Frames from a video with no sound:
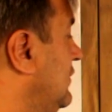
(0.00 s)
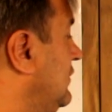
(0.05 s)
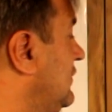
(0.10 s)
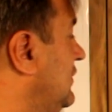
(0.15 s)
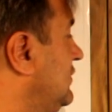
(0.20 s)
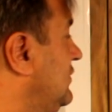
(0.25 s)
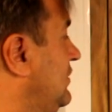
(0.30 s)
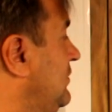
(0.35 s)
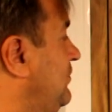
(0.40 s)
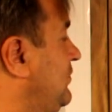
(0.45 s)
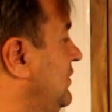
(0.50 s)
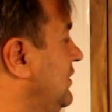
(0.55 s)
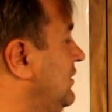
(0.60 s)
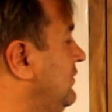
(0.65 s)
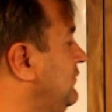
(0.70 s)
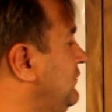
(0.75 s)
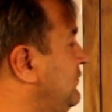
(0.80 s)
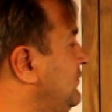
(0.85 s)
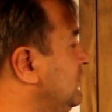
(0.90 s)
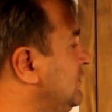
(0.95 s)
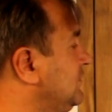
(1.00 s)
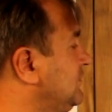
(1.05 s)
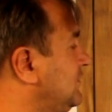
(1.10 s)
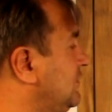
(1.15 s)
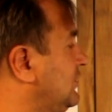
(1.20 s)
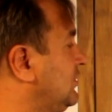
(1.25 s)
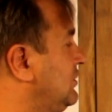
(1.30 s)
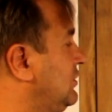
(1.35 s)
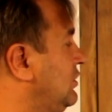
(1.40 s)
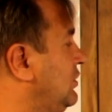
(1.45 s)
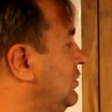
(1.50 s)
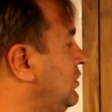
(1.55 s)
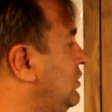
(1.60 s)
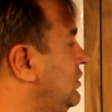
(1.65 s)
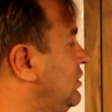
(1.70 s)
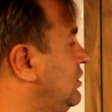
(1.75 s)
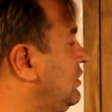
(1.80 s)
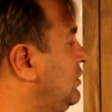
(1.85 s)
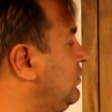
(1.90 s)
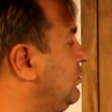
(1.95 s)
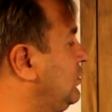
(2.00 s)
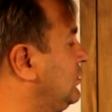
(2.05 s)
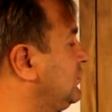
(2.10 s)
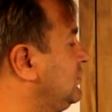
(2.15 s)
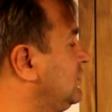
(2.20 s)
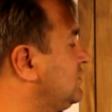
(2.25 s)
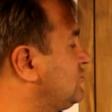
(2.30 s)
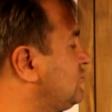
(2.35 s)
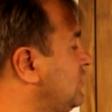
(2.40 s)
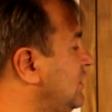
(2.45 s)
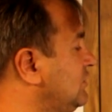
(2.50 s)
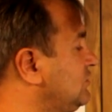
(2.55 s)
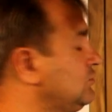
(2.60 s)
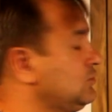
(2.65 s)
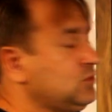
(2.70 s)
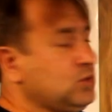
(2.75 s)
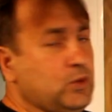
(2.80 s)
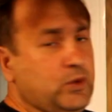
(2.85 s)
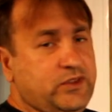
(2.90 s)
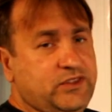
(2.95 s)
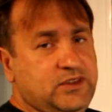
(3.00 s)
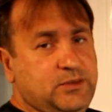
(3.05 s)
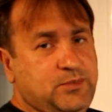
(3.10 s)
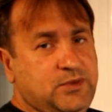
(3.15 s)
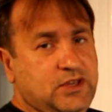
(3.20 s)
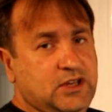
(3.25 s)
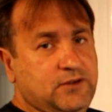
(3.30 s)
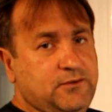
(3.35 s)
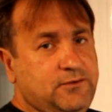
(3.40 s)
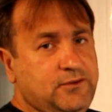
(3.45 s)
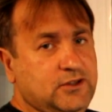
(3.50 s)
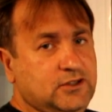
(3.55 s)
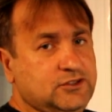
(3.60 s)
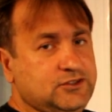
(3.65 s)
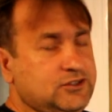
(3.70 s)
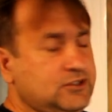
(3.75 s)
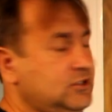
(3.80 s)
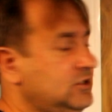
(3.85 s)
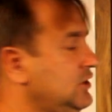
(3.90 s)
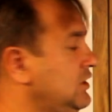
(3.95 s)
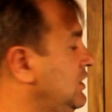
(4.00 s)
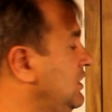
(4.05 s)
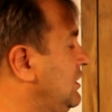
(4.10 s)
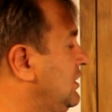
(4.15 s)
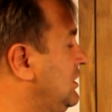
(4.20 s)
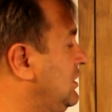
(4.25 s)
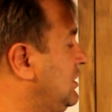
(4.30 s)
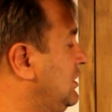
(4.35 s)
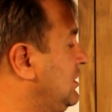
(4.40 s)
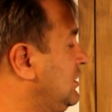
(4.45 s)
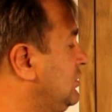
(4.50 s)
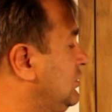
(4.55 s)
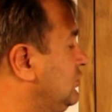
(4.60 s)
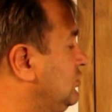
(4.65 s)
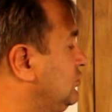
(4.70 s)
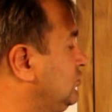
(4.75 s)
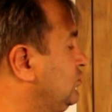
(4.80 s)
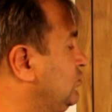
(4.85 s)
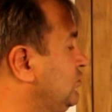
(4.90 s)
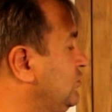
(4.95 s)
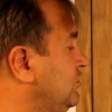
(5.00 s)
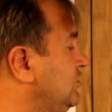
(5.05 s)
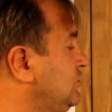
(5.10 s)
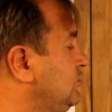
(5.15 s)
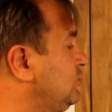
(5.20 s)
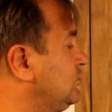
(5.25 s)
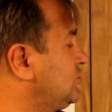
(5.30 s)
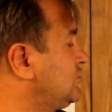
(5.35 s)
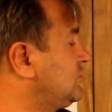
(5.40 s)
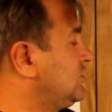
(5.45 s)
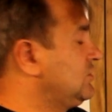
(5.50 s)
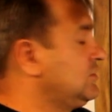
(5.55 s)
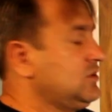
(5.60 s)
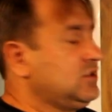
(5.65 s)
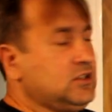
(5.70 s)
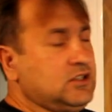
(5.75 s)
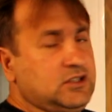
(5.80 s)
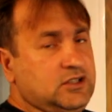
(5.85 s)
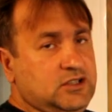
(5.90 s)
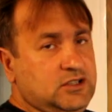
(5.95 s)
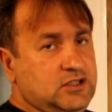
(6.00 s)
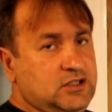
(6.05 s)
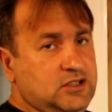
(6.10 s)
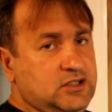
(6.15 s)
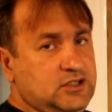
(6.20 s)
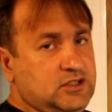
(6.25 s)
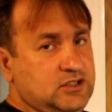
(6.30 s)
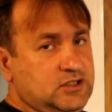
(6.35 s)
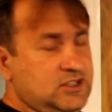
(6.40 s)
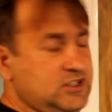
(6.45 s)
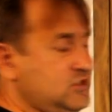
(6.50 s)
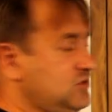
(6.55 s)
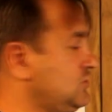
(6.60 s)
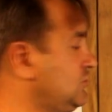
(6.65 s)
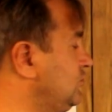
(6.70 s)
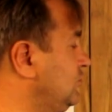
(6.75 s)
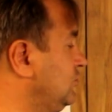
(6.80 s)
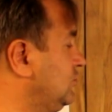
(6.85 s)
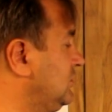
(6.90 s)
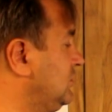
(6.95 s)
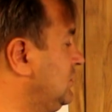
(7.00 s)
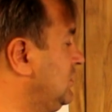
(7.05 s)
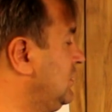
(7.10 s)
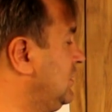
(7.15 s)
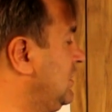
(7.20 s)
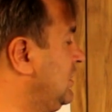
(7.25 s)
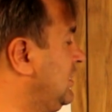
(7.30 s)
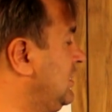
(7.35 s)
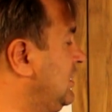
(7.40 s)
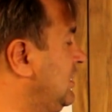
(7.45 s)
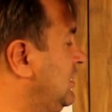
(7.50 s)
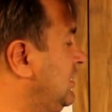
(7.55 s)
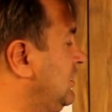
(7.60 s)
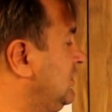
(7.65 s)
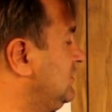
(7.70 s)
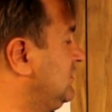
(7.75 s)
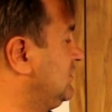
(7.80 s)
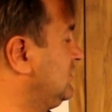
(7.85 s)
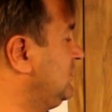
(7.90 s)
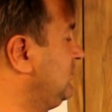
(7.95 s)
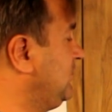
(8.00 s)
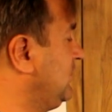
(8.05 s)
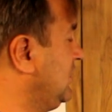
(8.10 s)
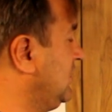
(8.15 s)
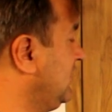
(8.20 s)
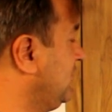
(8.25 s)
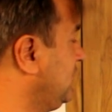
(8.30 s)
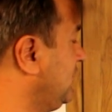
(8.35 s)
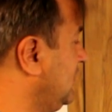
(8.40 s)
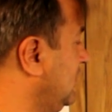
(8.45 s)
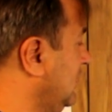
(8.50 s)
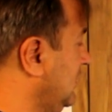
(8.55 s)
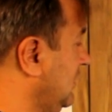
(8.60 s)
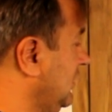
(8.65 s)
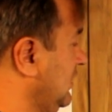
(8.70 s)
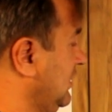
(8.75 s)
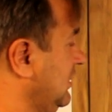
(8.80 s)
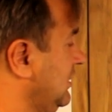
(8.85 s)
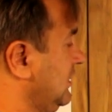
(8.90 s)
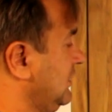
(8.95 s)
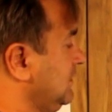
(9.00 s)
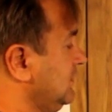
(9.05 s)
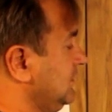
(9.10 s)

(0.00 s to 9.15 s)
The DPF filter, what they try to do with DPF filter, to reduce the soot. The DPF